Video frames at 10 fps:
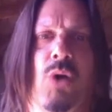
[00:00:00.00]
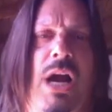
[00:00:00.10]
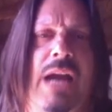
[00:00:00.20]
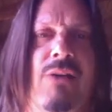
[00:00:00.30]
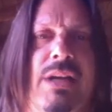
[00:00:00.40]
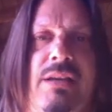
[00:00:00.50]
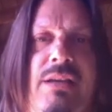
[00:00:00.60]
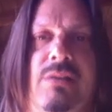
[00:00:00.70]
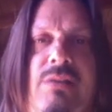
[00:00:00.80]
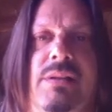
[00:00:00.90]
we're hiring
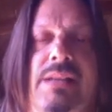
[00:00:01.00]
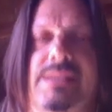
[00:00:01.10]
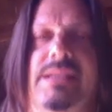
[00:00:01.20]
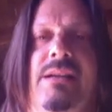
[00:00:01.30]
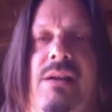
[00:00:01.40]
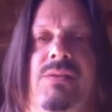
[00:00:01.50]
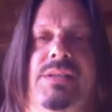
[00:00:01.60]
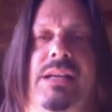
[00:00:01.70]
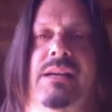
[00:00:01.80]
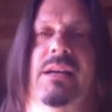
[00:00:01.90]
you. And next thing you know, it
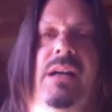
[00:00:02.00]
was like,